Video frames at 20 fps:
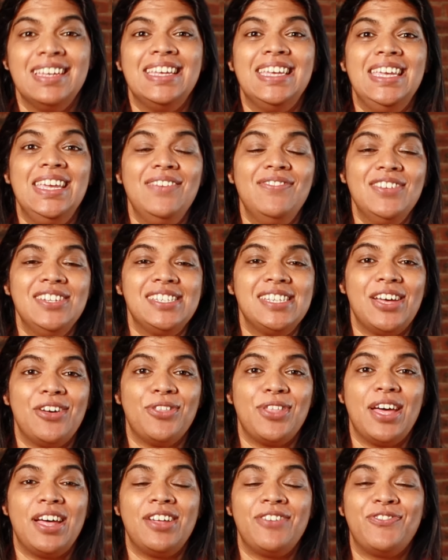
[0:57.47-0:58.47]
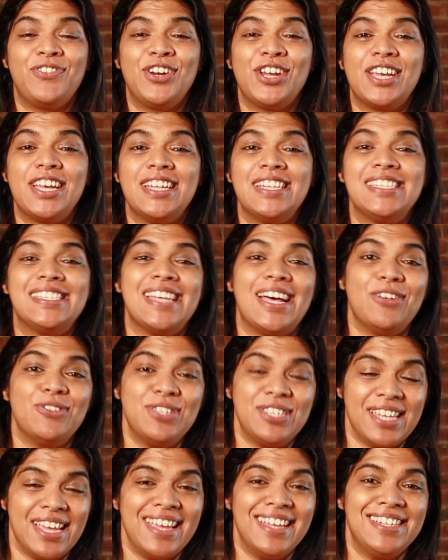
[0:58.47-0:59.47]
even South Africans
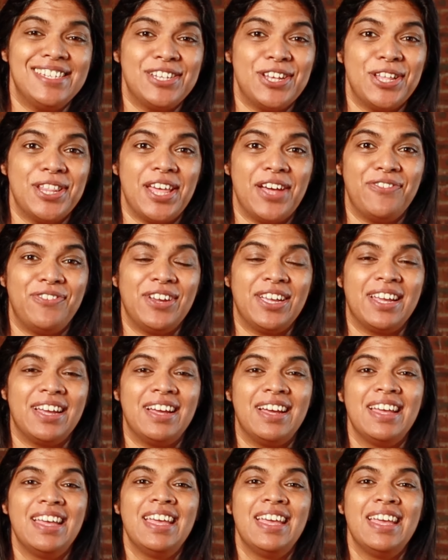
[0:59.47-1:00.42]
outside South Africa.